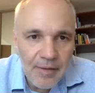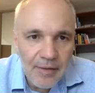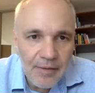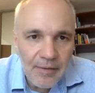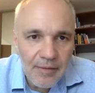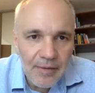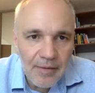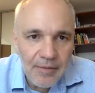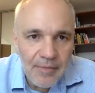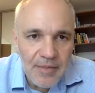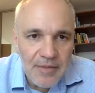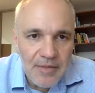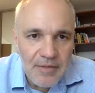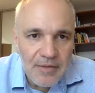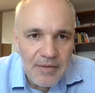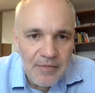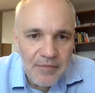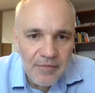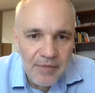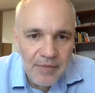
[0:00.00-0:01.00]
let me
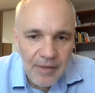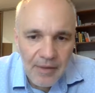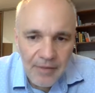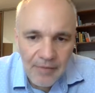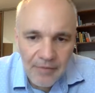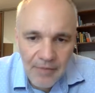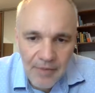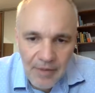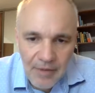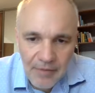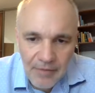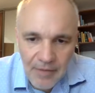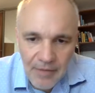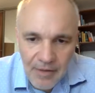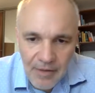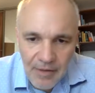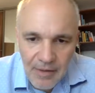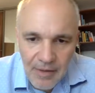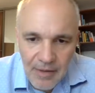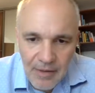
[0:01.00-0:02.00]
see if I can very
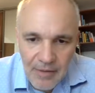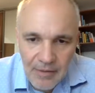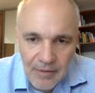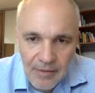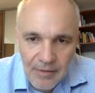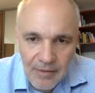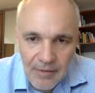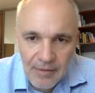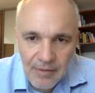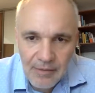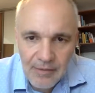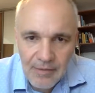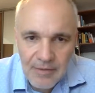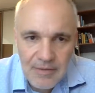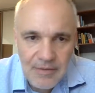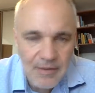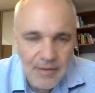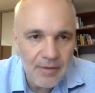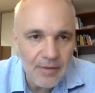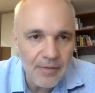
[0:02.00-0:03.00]
quickly
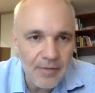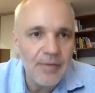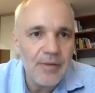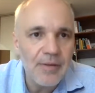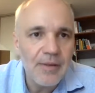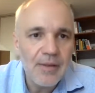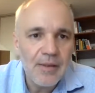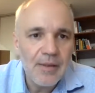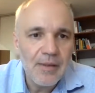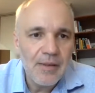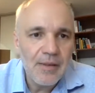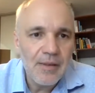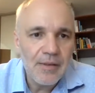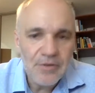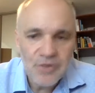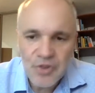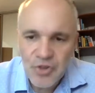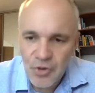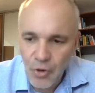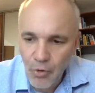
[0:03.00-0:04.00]
still
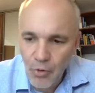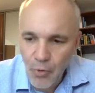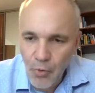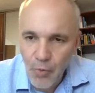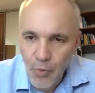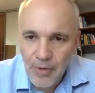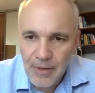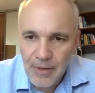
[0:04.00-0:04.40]
show